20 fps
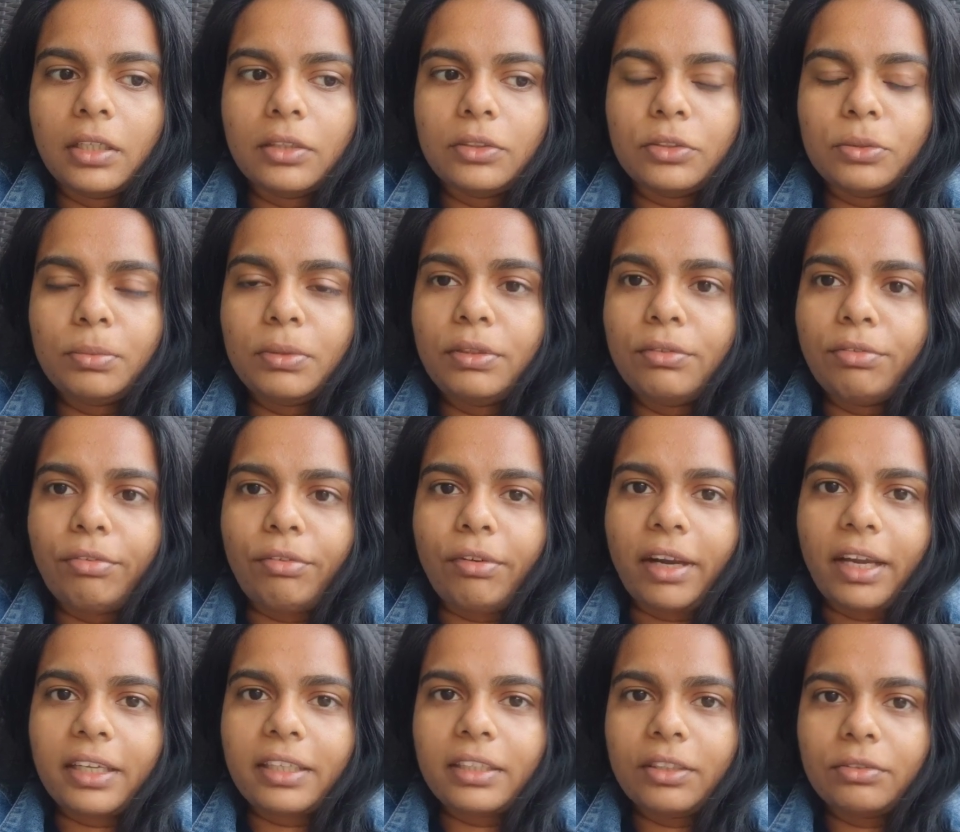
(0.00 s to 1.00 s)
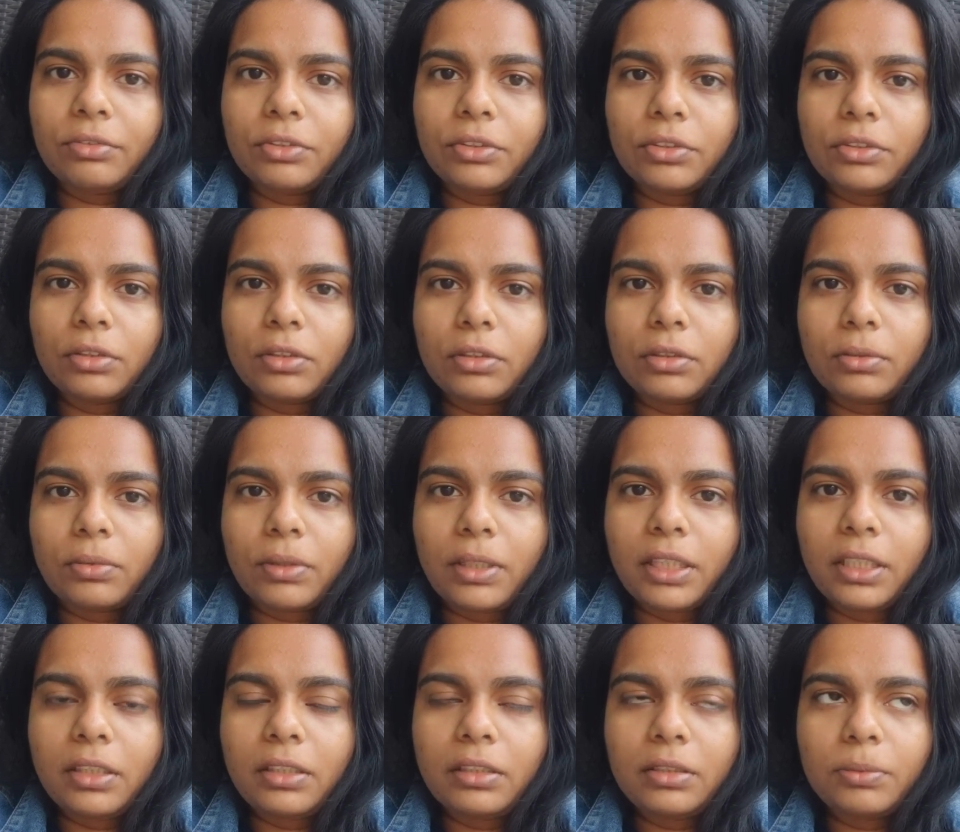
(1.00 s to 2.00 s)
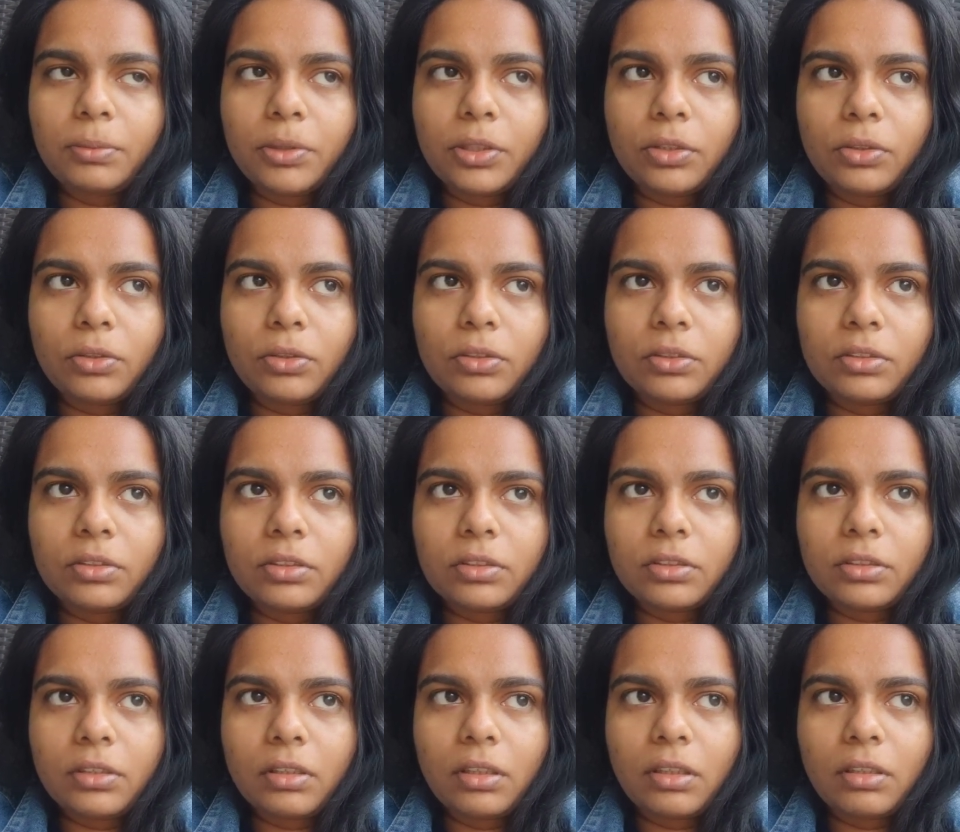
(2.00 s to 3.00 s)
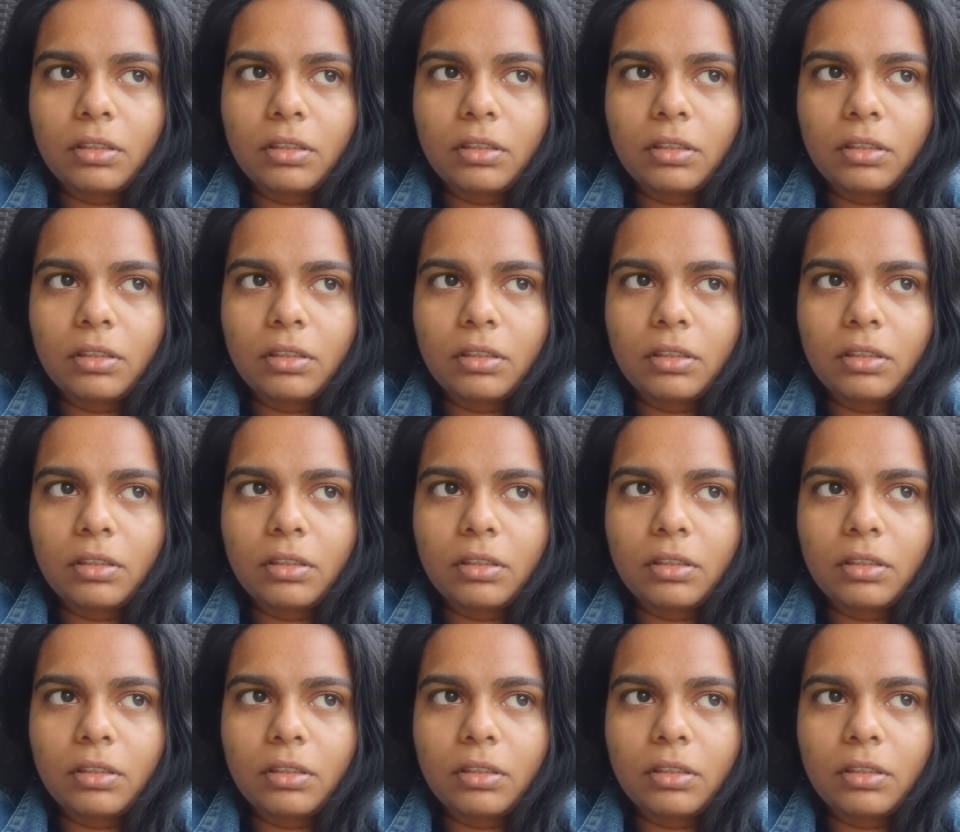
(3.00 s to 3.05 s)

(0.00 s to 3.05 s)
To be frank, it was not great because